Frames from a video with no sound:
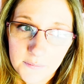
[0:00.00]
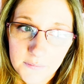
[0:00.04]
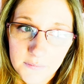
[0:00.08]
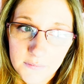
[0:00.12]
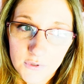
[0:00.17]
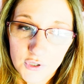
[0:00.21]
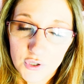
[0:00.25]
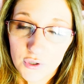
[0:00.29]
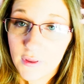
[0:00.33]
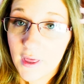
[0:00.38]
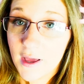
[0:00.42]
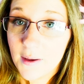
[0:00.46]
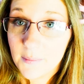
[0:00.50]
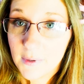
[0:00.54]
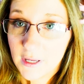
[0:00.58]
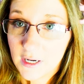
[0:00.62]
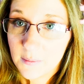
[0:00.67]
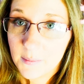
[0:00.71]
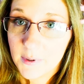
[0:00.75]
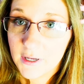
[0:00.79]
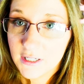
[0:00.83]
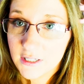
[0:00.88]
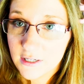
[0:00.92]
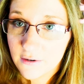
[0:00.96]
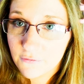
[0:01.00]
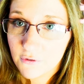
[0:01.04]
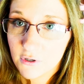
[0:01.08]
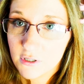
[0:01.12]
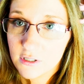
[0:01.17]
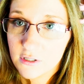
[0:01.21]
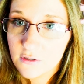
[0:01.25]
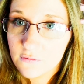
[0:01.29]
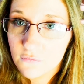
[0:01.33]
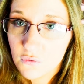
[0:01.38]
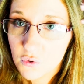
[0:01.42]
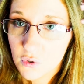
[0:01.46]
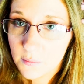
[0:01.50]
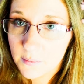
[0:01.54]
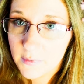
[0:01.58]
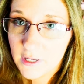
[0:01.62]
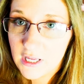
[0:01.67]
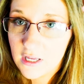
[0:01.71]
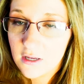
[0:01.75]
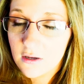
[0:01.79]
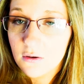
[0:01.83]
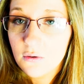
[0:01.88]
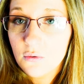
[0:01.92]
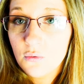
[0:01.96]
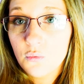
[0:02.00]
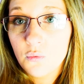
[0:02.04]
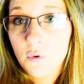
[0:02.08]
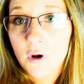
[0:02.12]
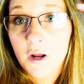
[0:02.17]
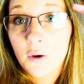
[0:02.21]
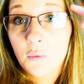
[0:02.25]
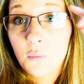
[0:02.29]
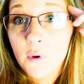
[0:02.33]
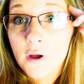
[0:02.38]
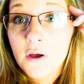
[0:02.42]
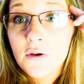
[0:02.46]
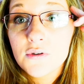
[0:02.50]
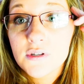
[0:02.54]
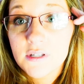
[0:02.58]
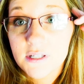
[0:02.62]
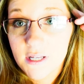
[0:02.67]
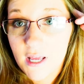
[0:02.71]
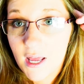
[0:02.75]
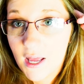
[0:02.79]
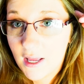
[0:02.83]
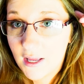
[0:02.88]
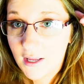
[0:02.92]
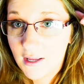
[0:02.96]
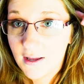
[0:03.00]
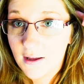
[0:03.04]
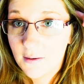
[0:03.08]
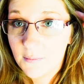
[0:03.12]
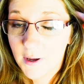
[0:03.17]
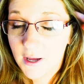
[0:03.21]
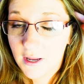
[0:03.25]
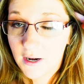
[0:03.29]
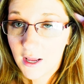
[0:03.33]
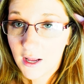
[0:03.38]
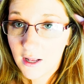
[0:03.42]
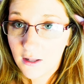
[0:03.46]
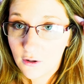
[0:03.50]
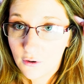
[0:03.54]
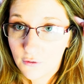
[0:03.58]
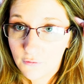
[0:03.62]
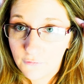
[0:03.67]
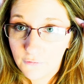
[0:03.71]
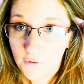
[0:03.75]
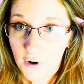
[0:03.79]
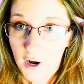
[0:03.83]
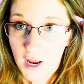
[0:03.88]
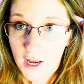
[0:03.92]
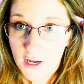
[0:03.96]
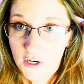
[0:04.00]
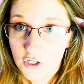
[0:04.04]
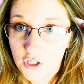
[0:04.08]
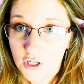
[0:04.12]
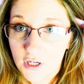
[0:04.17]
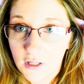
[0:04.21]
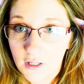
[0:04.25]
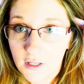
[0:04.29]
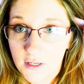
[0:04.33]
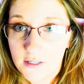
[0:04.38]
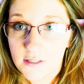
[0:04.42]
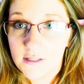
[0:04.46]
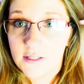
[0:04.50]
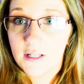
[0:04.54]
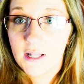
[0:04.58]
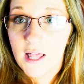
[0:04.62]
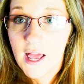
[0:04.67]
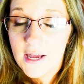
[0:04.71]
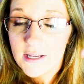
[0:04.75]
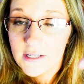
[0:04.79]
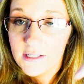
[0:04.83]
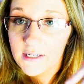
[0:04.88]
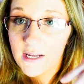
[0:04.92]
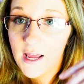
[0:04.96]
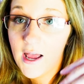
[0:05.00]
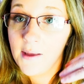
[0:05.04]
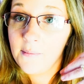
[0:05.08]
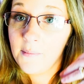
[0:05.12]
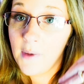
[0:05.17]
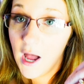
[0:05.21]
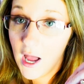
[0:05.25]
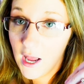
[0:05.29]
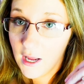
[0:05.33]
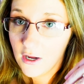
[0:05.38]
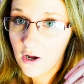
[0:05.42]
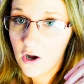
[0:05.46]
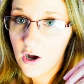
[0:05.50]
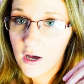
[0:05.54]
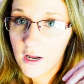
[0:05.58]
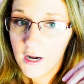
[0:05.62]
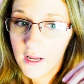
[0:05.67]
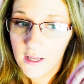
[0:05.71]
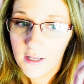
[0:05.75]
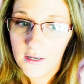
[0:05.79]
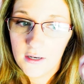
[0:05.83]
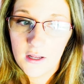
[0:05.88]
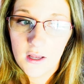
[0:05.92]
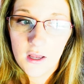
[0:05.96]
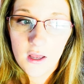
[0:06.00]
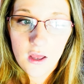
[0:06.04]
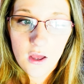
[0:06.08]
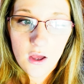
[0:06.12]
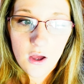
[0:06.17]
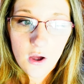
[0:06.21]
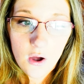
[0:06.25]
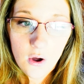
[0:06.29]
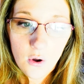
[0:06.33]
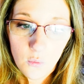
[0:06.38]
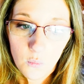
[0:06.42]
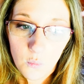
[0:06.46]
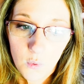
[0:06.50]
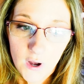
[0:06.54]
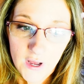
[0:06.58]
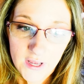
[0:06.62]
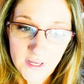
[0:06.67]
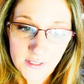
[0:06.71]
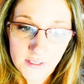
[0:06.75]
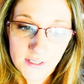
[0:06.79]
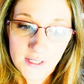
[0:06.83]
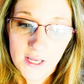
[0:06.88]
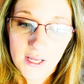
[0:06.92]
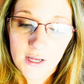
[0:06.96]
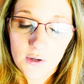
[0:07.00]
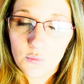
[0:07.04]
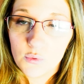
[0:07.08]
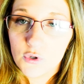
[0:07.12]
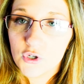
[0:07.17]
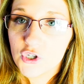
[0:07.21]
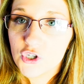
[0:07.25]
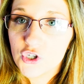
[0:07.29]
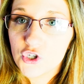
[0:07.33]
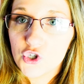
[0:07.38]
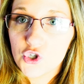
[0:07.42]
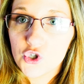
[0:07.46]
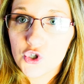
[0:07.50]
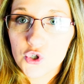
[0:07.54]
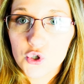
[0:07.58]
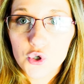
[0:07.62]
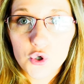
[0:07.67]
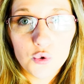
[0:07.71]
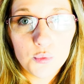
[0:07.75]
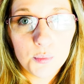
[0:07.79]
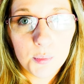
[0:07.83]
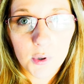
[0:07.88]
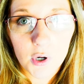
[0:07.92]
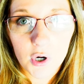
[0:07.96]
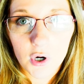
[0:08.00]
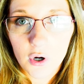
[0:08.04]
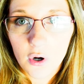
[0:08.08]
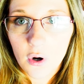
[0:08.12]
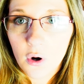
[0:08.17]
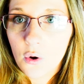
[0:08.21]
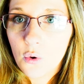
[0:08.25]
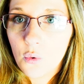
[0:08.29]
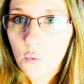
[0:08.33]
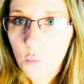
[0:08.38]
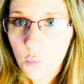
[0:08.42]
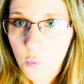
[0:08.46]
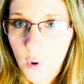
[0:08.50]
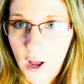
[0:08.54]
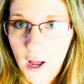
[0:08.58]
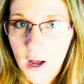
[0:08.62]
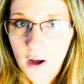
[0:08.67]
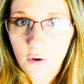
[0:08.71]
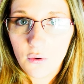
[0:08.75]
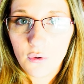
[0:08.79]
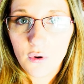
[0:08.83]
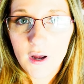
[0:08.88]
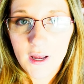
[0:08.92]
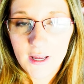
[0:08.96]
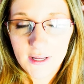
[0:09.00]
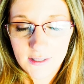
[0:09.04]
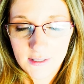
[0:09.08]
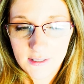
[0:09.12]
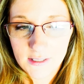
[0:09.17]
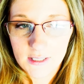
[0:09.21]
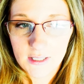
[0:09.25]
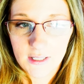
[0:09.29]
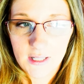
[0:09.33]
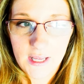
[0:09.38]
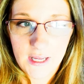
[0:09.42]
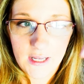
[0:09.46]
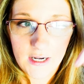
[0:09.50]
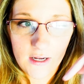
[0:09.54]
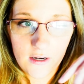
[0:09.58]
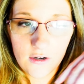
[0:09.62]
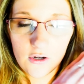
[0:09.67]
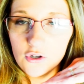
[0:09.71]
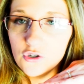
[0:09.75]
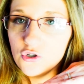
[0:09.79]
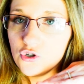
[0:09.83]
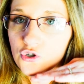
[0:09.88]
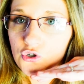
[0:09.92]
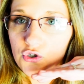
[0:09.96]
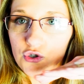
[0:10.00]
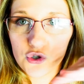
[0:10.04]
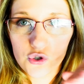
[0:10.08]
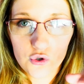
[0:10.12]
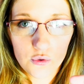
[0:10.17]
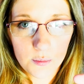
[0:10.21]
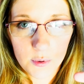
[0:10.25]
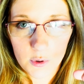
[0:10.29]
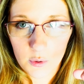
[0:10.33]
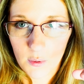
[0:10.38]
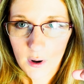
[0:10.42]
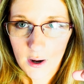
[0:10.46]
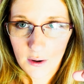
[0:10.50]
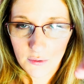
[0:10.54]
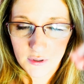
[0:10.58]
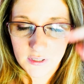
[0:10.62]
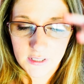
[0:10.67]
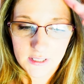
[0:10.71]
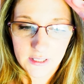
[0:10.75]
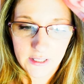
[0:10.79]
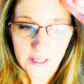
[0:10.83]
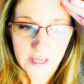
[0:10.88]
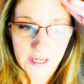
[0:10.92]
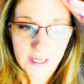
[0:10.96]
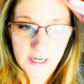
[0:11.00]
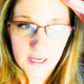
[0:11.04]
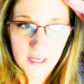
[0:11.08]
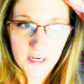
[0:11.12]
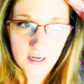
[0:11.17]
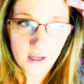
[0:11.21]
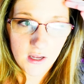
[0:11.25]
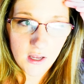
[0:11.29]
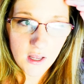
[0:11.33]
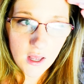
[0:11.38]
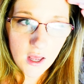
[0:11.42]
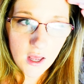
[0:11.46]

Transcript: So that made a big difference for me. What I will say about HelloFresh, at least the last time I got it, was it was super well insulated. Super well insulated.